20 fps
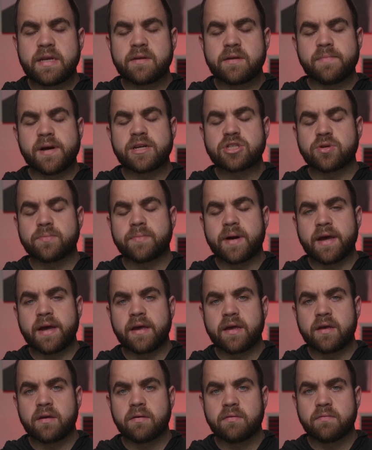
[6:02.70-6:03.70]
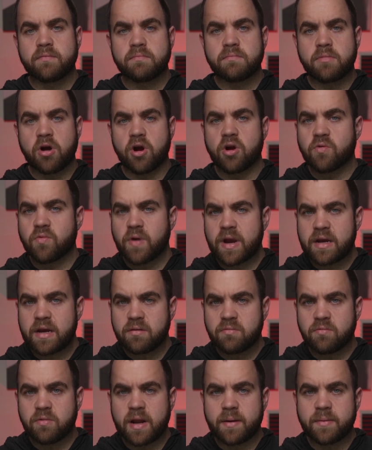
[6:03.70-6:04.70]
to measure my heart rate
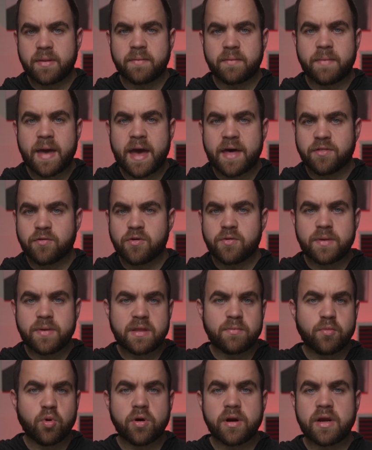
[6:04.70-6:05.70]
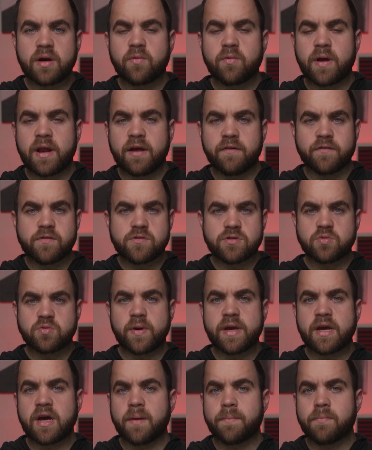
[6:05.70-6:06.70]
when I'm in the bathroom in the morning, when I first
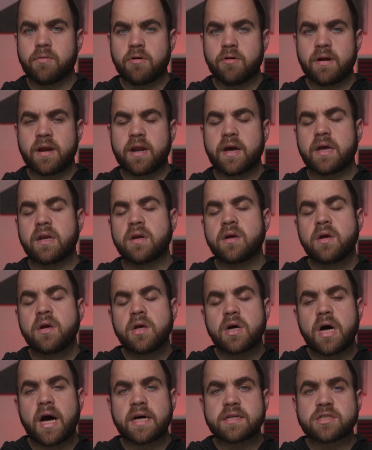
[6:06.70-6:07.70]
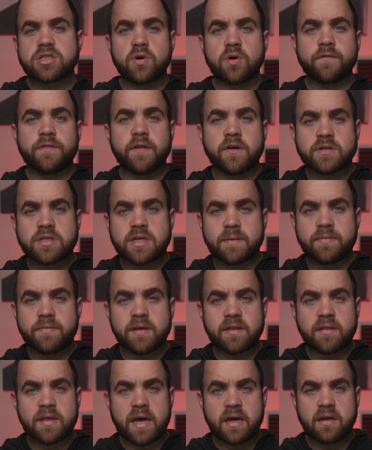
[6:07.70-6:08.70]
wake up, or at night. So if there's
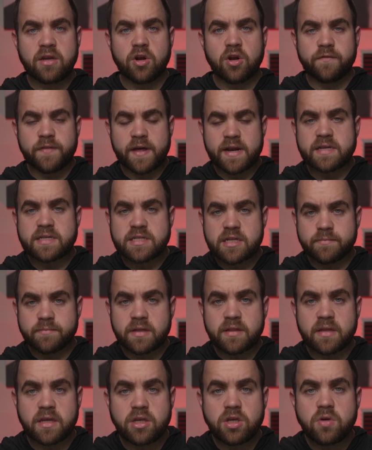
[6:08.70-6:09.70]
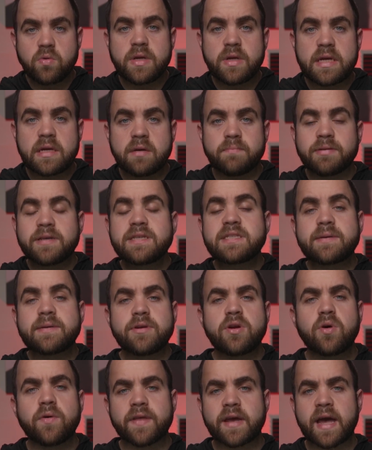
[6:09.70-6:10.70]
something that, if that is something that you need, please let me
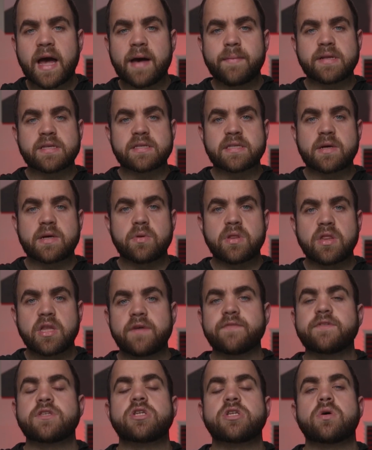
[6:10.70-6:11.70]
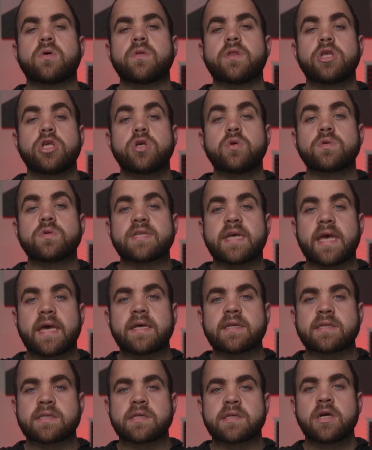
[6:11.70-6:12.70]
know in the comments, because I would love to know the use
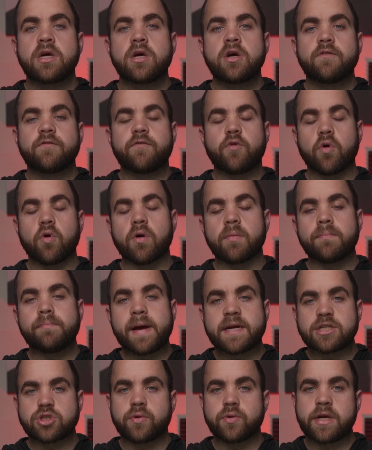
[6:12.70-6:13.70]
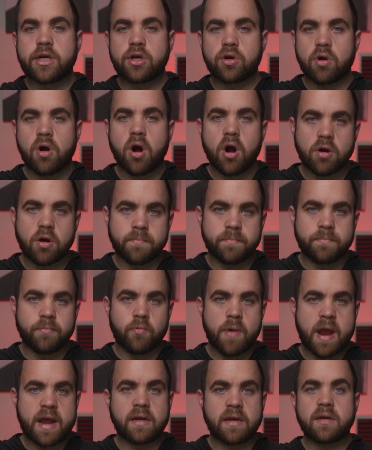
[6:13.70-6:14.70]
case for measuring your heart
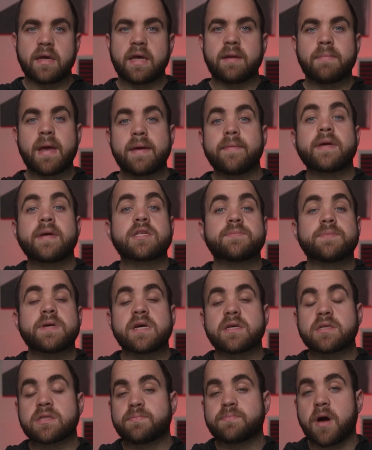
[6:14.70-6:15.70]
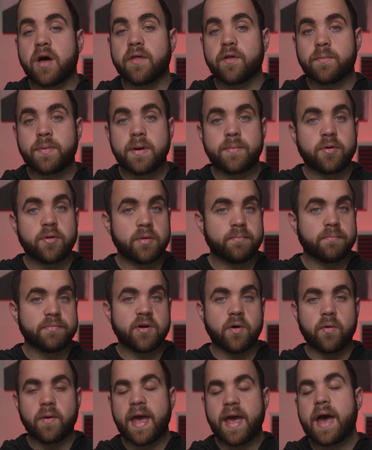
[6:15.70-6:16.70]
rate. And maybe it's because other people
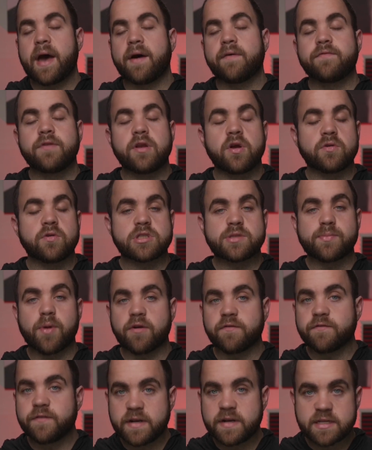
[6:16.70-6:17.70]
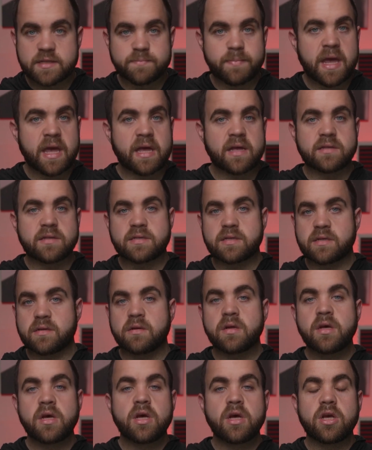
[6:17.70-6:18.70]
don't have, smart fitness bands and,
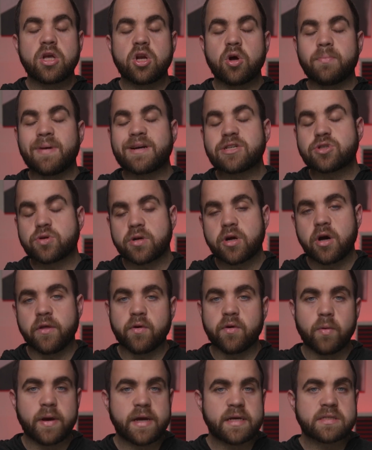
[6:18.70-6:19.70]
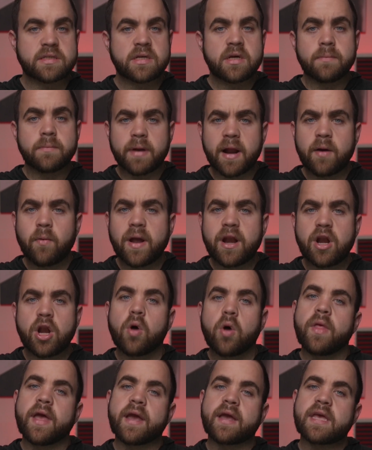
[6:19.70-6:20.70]
measure it other ways. But I want to know,
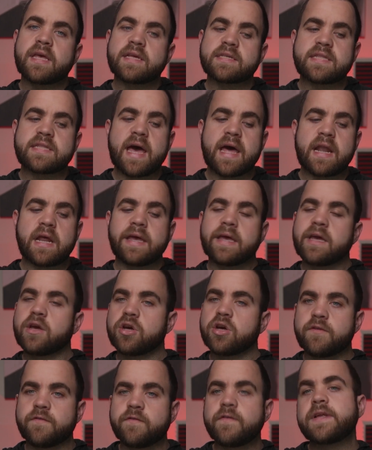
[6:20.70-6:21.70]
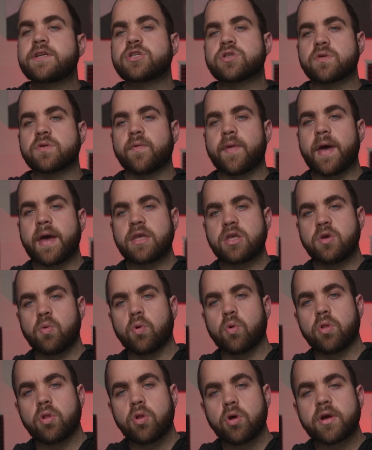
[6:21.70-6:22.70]
like, is that a good feature that you
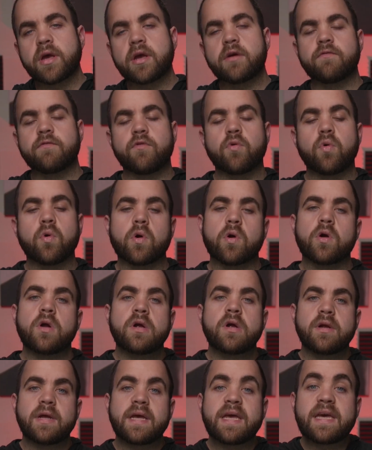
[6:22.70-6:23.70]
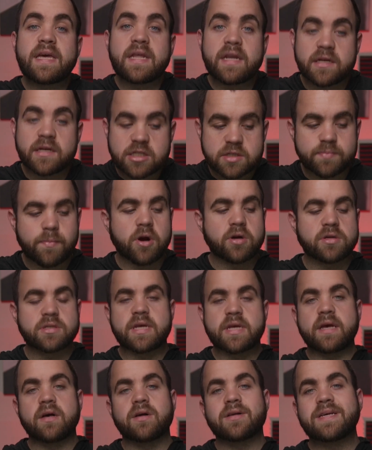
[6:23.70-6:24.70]
are looking for in a smart
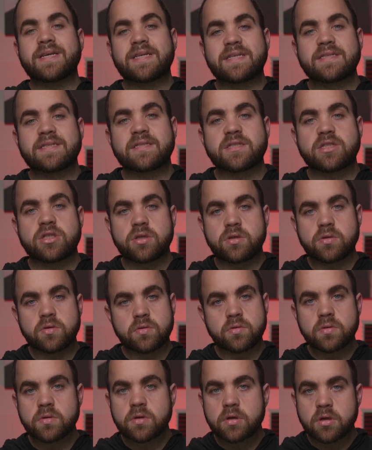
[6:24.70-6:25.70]
scale, is to,